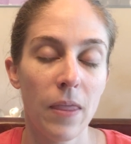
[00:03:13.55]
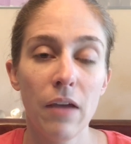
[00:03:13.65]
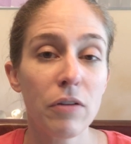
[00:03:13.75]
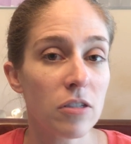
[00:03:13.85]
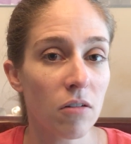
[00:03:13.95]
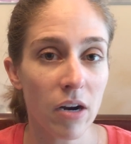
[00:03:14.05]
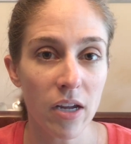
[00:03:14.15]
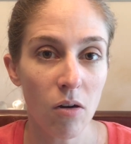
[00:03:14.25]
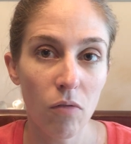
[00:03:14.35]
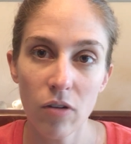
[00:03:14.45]
If it's
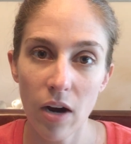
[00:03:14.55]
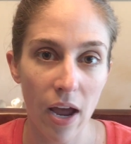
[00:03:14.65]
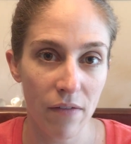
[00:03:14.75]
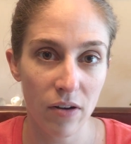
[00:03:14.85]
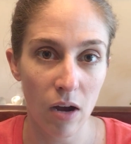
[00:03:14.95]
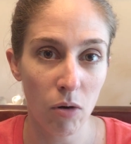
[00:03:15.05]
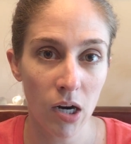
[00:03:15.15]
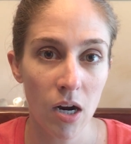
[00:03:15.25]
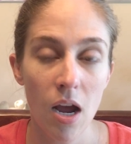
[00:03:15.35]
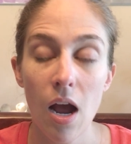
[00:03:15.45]
already over a half an
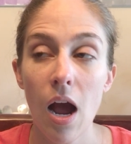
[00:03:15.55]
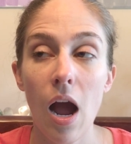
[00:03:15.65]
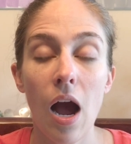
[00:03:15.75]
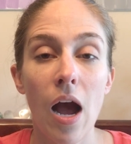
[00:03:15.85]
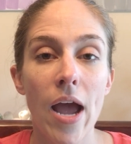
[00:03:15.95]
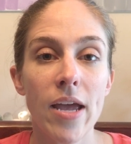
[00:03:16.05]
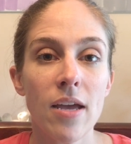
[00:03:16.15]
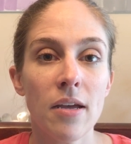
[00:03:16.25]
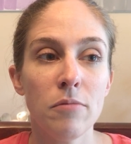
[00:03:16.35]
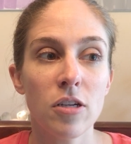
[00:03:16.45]
hour,
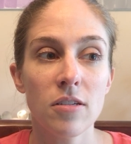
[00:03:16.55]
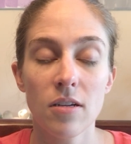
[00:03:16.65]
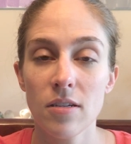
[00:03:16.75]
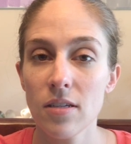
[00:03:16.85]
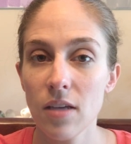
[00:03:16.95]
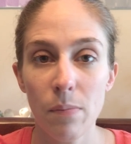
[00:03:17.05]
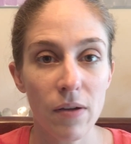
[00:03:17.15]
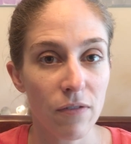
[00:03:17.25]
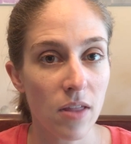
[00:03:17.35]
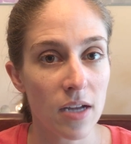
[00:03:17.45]
I am just gonna skip
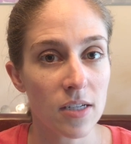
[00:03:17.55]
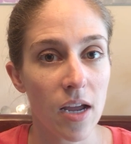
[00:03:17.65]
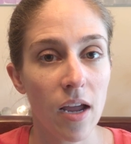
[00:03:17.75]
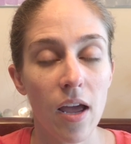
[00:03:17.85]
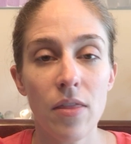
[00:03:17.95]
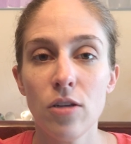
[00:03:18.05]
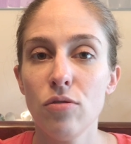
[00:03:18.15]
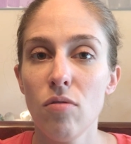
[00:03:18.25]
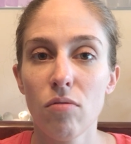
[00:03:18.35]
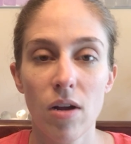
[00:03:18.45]
it for that day and then
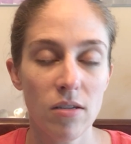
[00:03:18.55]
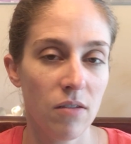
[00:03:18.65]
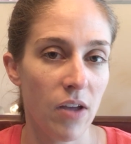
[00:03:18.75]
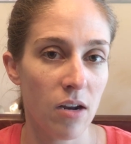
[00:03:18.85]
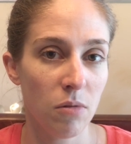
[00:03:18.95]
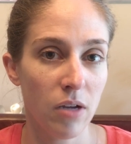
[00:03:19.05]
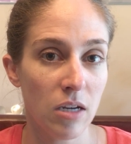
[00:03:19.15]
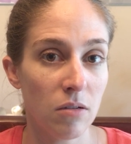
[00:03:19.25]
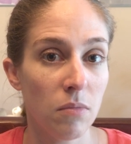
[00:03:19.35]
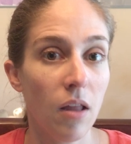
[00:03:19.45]
do the rest of Animal
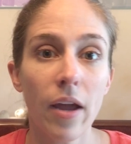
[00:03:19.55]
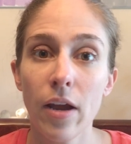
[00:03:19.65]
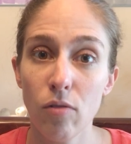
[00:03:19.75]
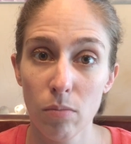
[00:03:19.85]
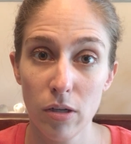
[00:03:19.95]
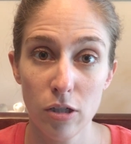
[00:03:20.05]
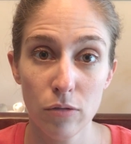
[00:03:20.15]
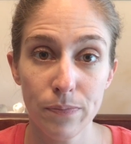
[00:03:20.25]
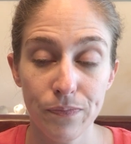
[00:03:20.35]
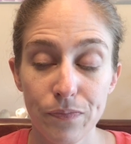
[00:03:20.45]
Kingdom like I normally do.